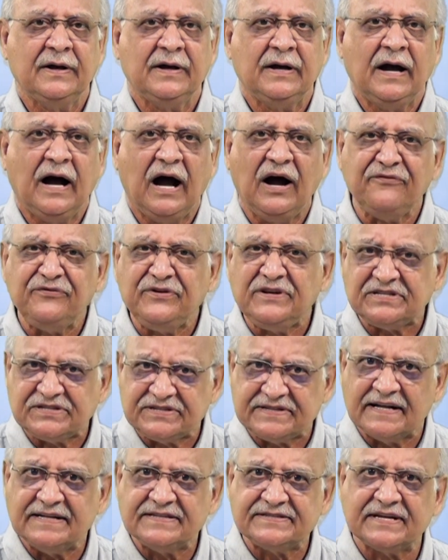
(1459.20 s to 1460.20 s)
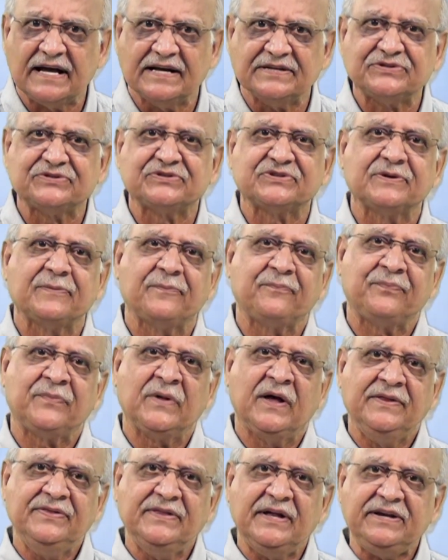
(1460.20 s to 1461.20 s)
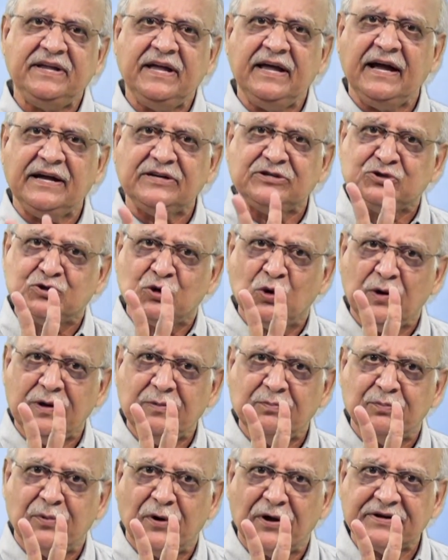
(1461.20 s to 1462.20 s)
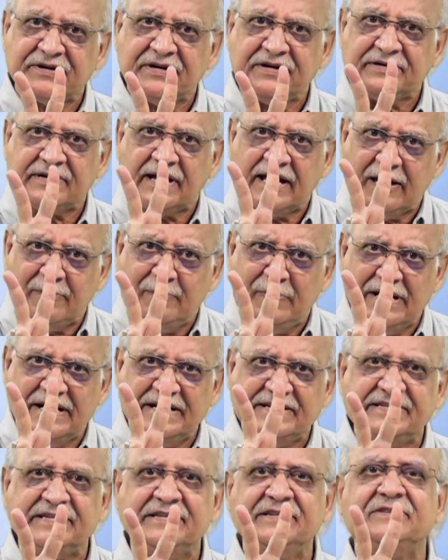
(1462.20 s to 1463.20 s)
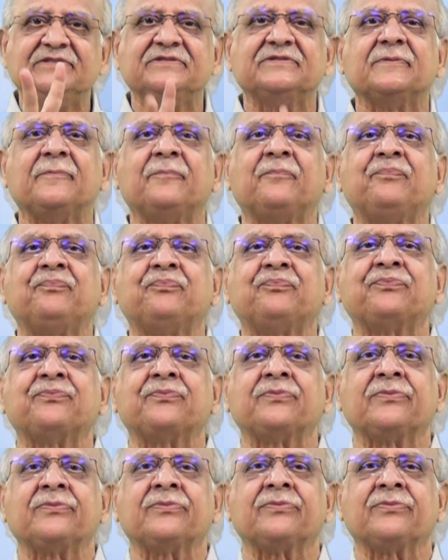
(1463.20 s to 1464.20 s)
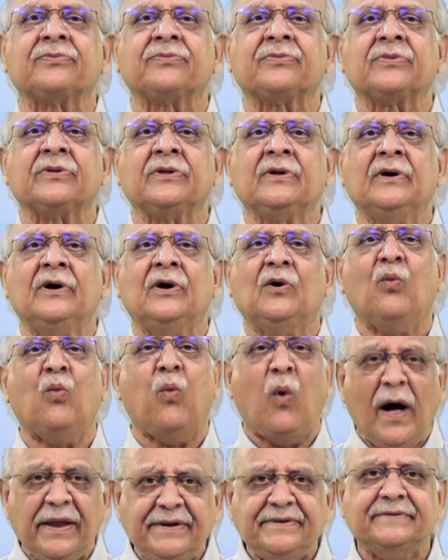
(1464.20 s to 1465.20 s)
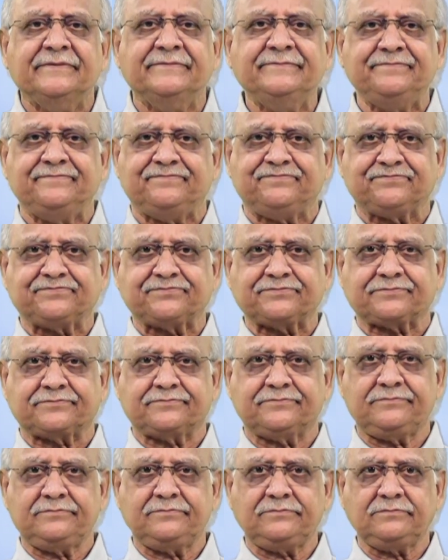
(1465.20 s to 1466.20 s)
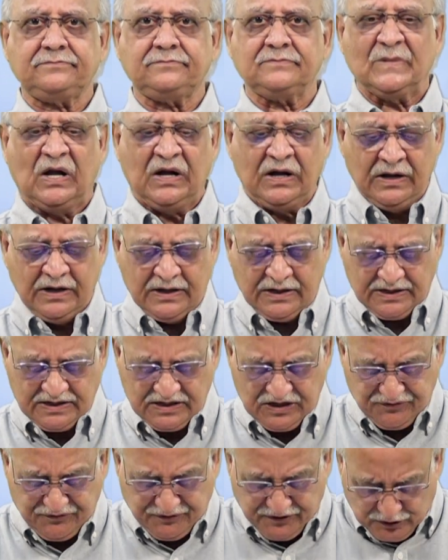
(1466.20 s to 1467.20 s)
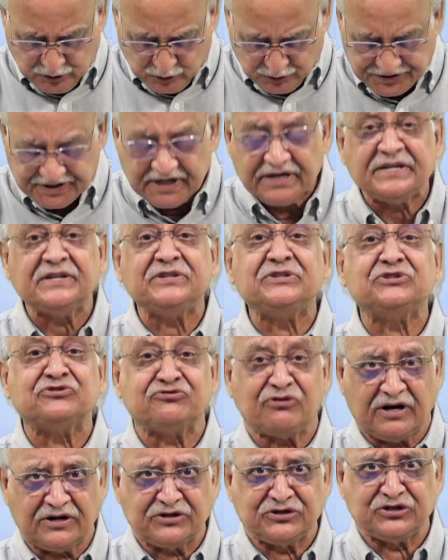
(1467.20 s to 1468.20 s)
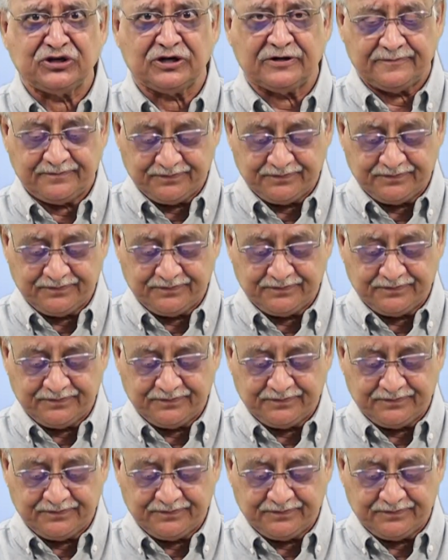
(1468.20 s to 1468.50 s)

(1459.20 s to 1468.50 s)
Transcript: Hafiz tells us that he had two important abilities. One, if he looked at a structure